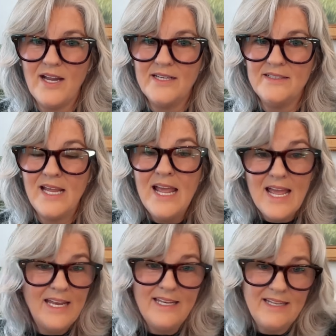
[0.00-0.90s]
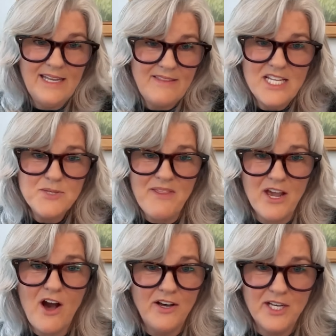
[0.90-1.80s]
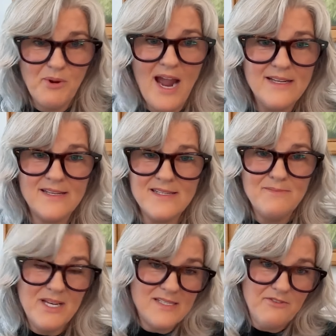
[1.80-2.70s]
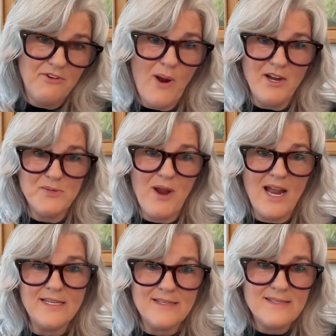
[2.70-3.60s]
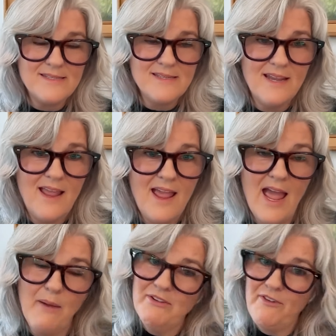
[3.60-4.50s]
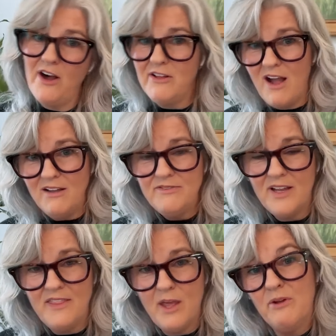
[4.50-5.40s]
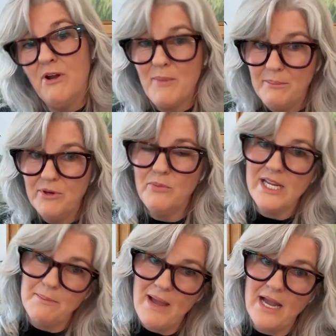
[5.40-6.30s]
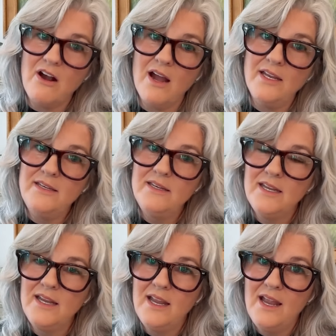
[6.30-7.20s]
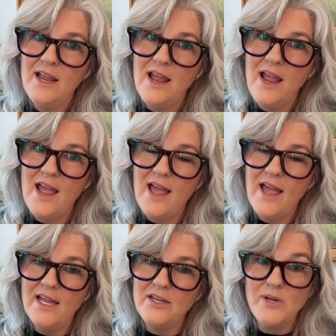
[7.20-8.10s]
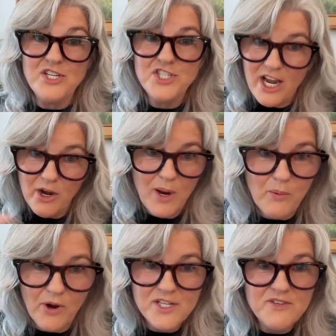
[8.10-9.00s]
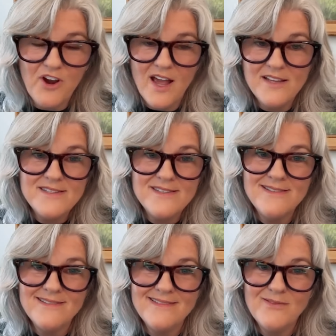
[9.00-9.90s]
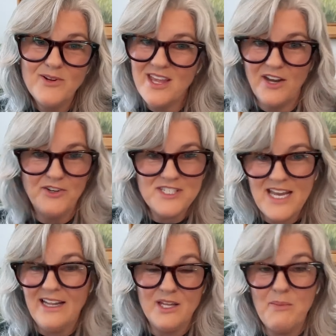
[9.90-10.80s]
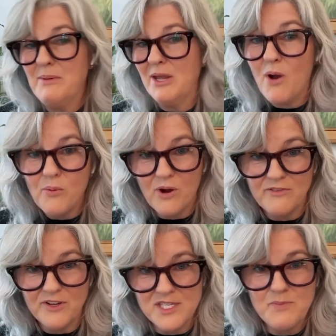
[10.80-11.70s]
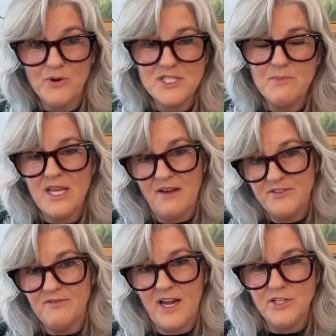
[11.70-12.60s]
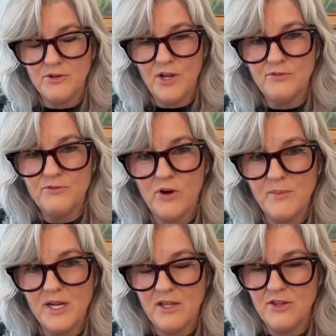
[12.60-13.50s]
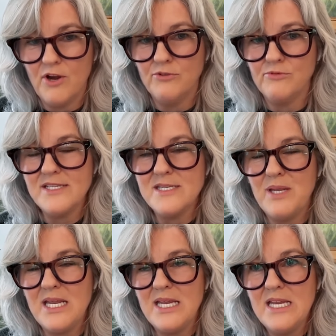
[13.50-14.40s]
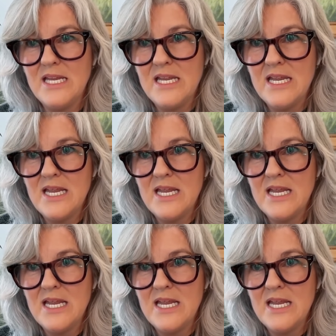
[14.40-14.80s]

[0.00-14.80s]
Right. And and that's why they call it a practice because it requires practice. And we fall off and then we remember and we get back on and we share what works for us with the understanding that maybe it won't work for this person, but they have to find their own formula, their own recipe.